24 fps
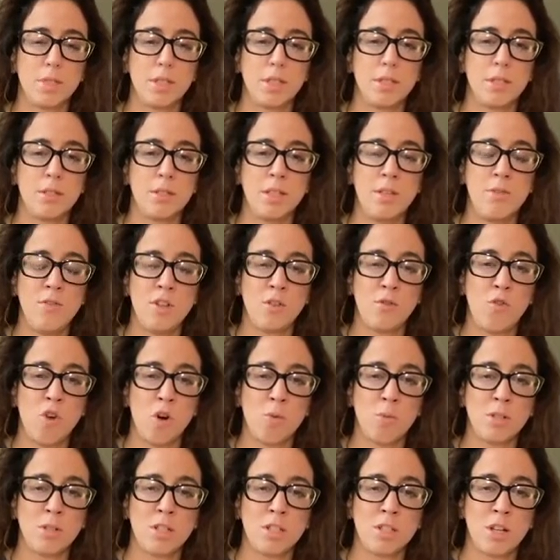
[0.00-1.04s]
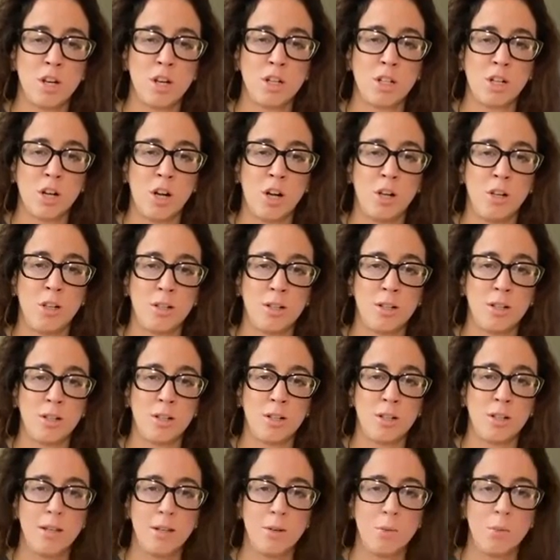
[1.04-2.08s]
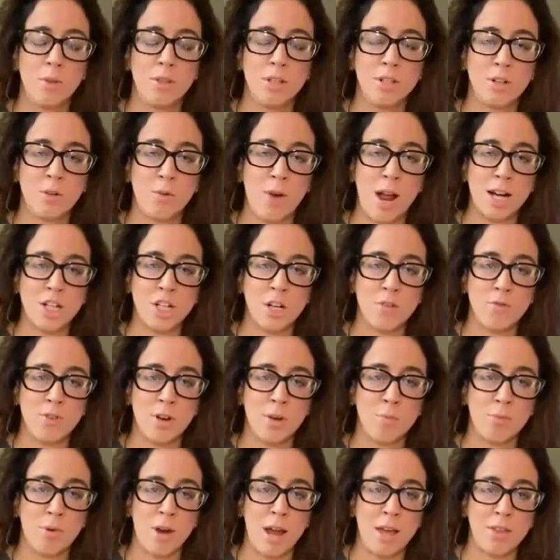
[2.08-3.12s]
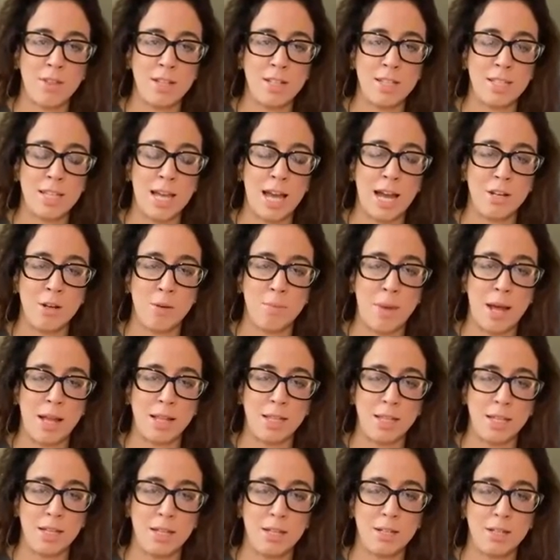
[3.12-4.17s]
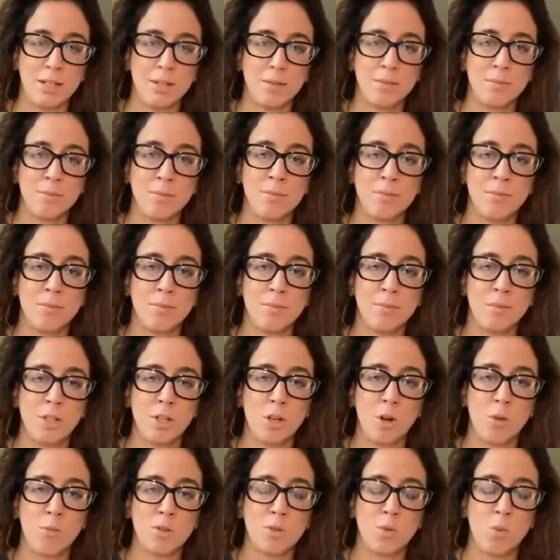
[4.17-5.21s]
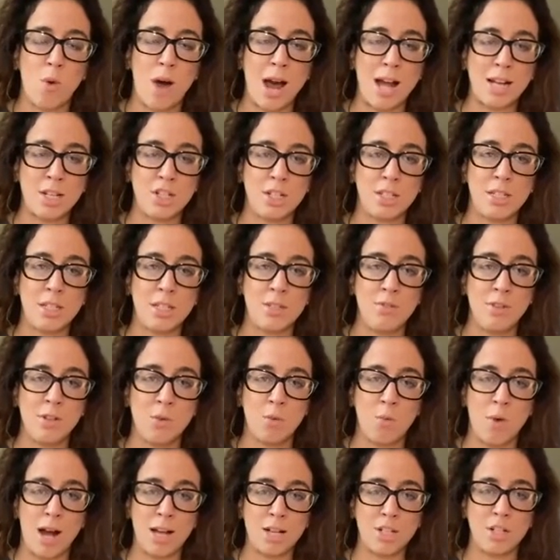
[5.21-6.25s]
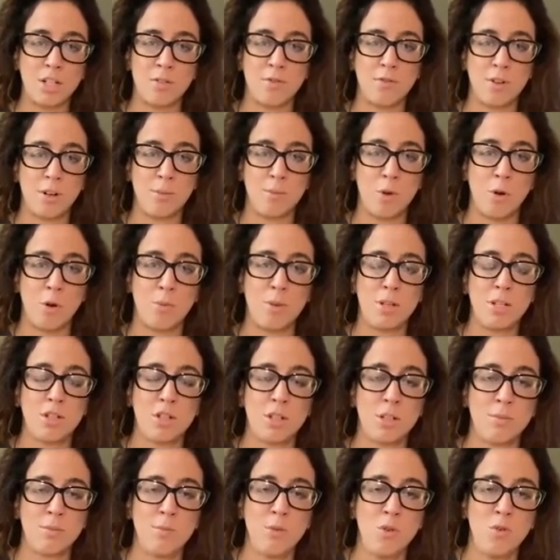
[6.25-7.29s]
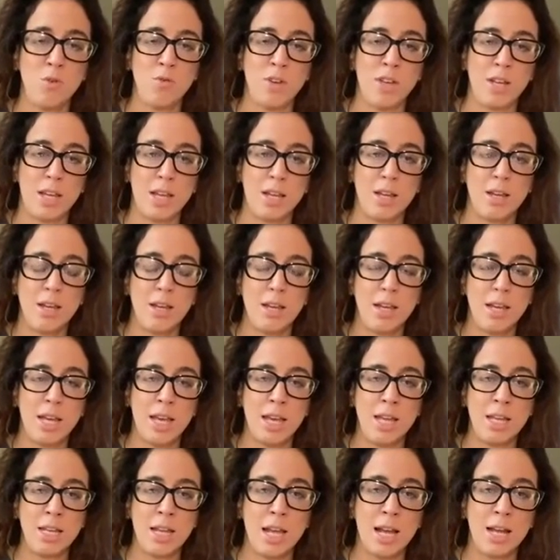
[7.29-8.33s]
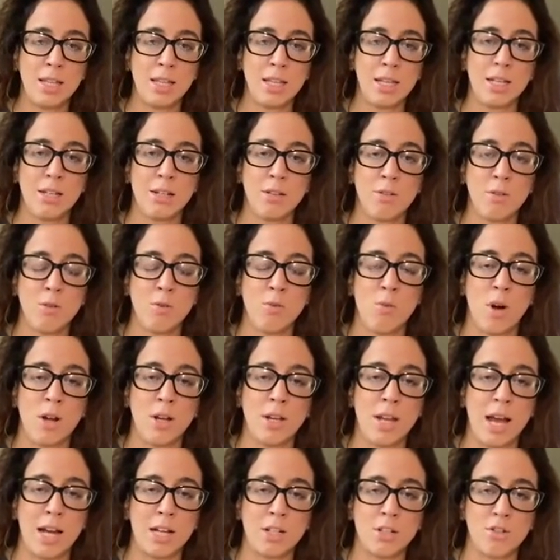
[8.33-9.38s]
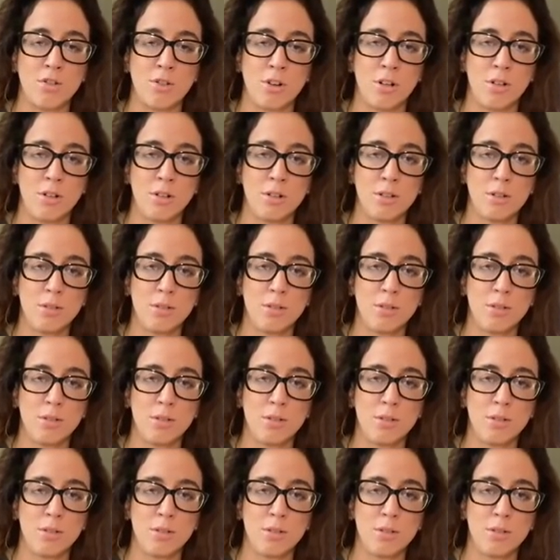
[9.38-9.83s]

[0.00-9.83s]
See if you can form a circle with the direction of your breath inside your belly. You can almost watch it. See if you can watch it for a moment. Just moving, inhaling through one nostril,